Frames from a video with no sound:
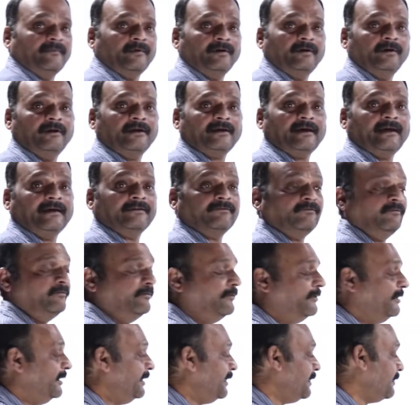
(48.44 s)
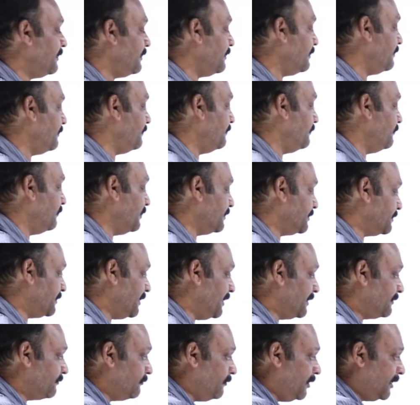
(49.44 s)
Okay, at where,
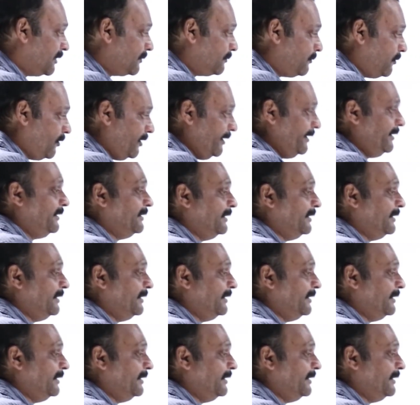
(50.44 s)
at what point